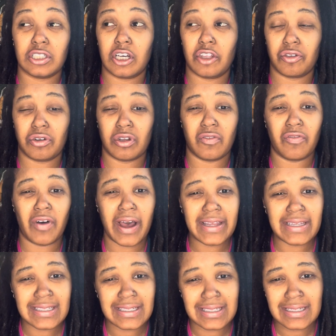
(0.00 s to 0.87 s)
other
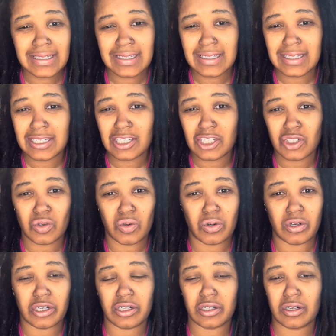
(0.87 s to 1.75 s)
devices,
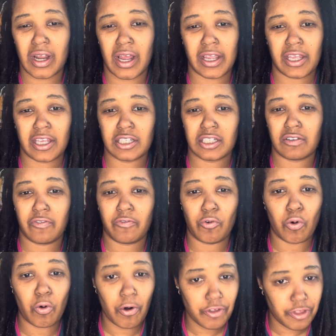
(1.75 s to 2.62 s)
or I guess
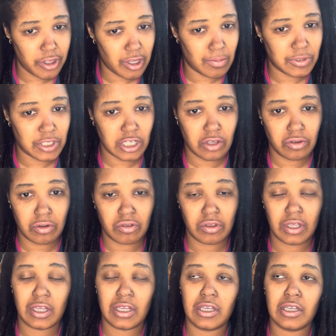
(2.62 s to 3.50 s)
forward them to other
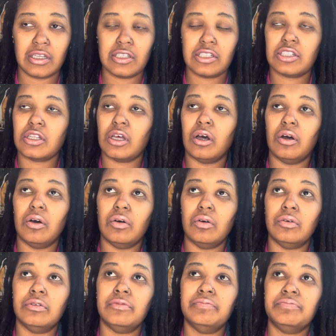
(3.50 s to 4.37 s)
things.
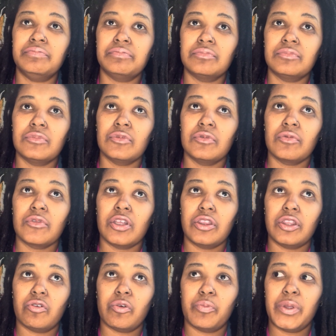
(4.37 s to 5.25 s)
So
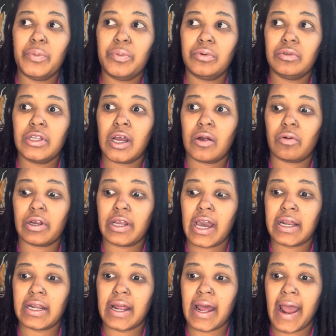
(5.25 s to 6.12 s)
there were people that were
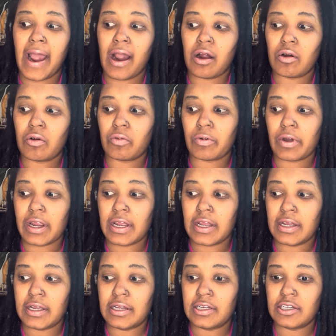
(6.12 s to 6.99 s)
kind of
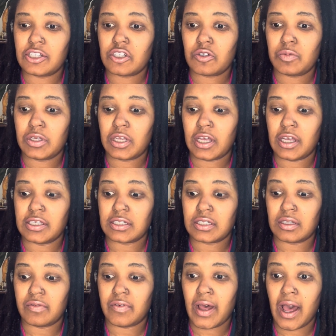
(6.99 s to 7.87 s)
outraged because
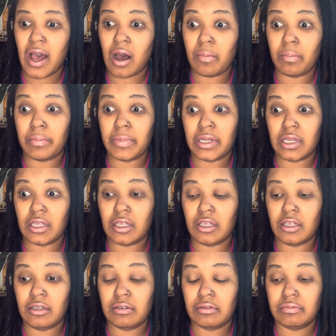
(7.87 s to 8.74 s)
of how
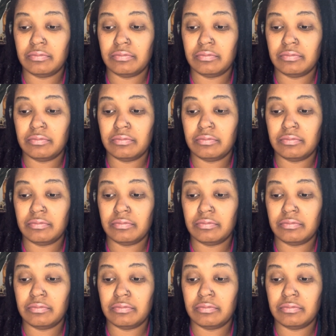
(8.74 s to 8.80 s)
many